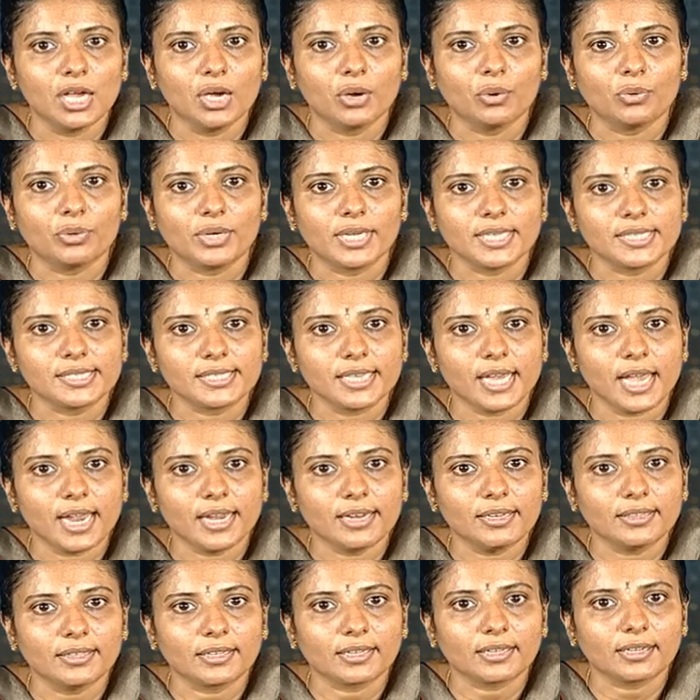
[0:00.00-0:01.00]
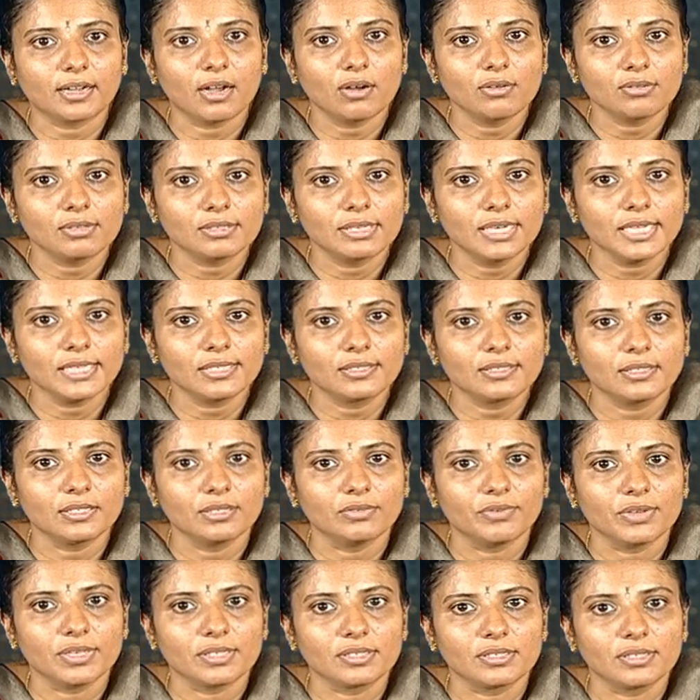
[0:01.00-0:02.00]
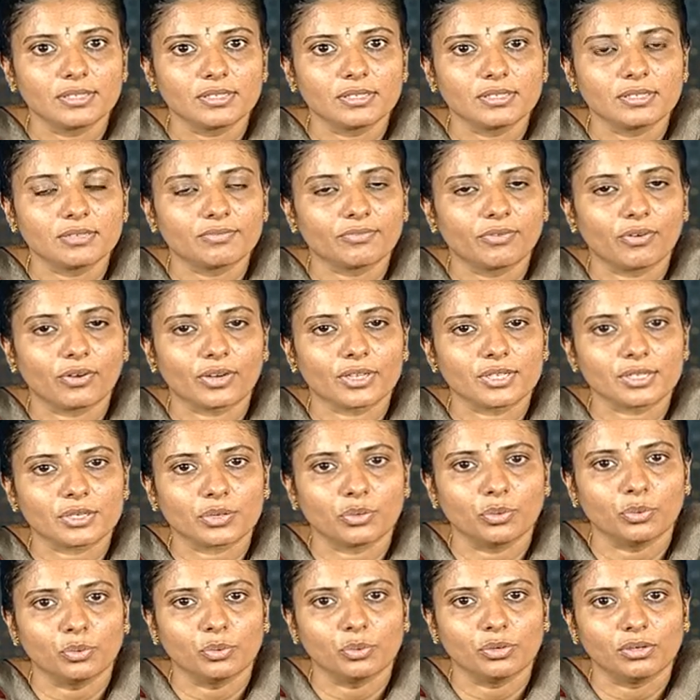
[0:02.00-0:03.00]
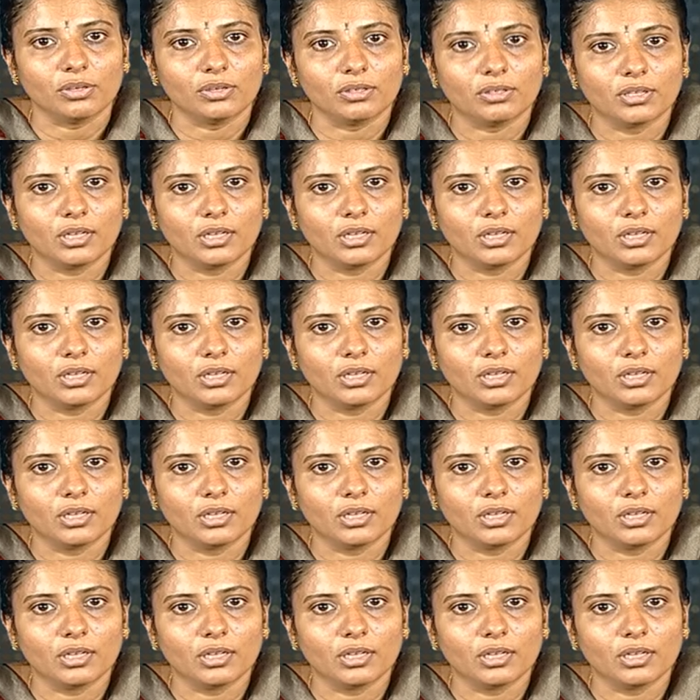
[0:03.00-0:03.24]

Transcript: who design the counseling services for a school.